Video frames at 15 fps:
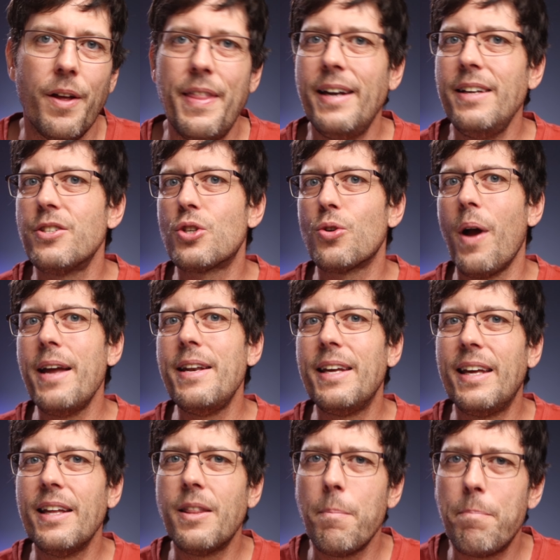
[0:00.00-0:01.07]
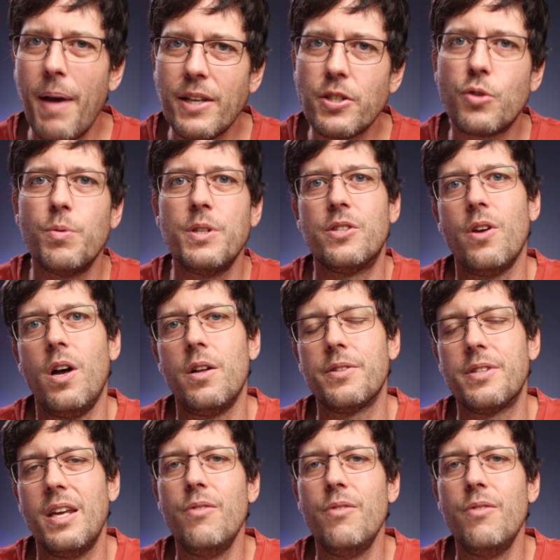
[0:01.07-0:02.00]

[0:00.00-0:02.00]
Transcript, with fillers: and that is trying to get the best results